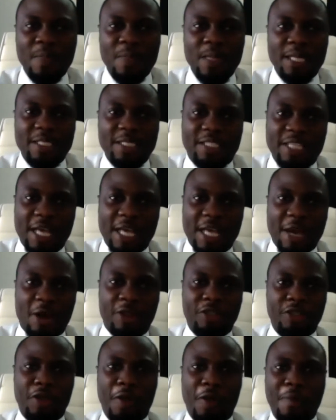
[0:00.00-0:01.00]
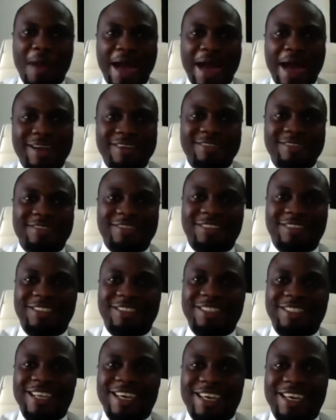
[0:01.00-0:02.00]
Say on your map, and
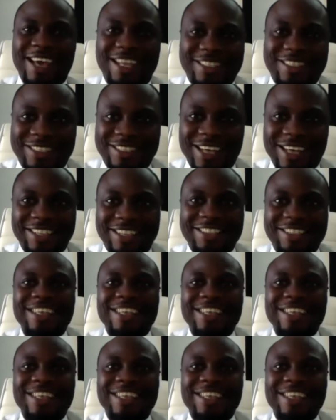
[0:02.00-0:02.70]
say get set,